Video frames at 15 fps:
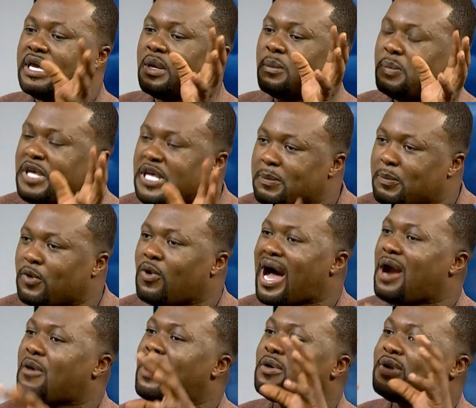people
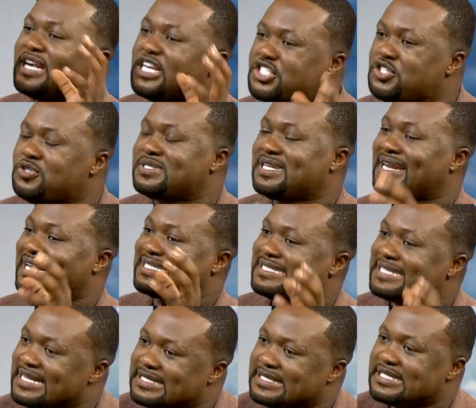around issues that are
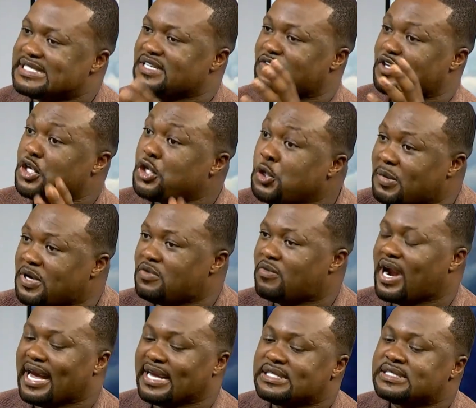sensitive, human
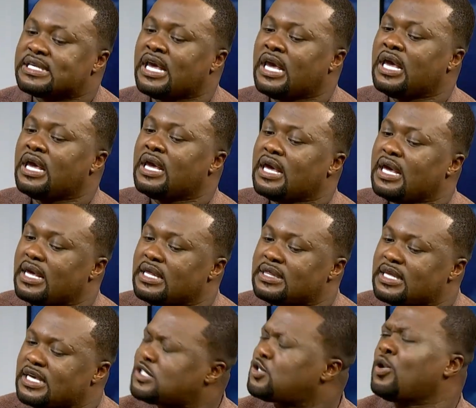rights,
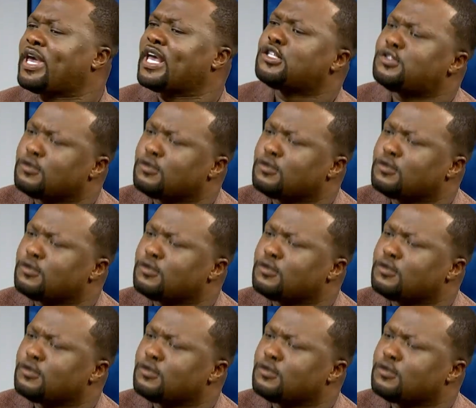it's okay to